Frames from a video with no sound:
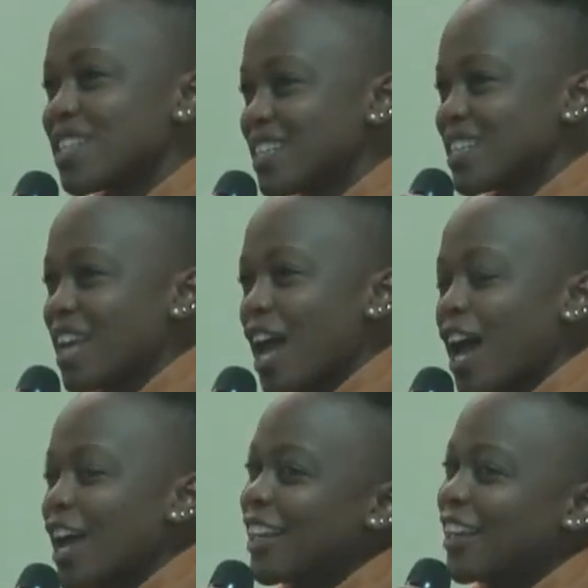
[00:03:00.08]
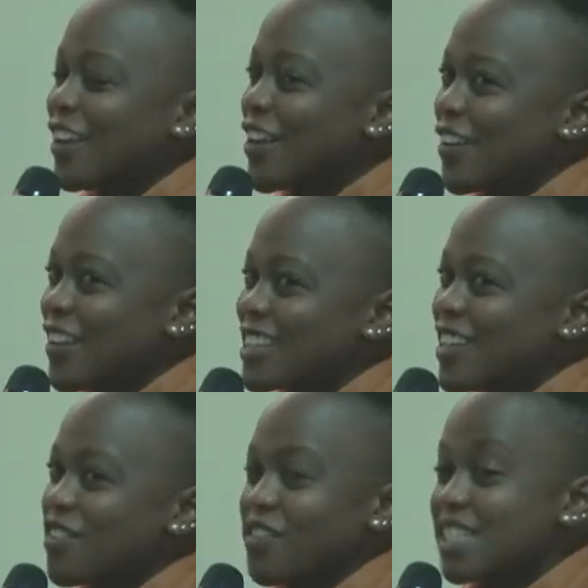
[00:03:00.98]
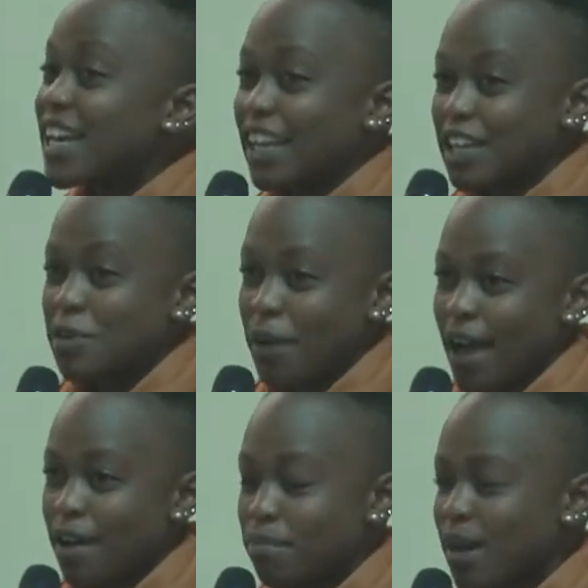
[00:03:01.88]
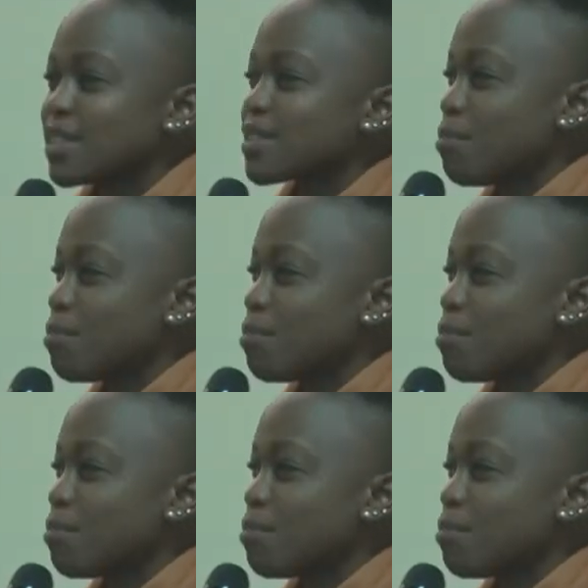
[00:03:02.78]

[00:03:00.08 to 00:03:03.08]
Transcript: he says, no, it's not written anywhere, but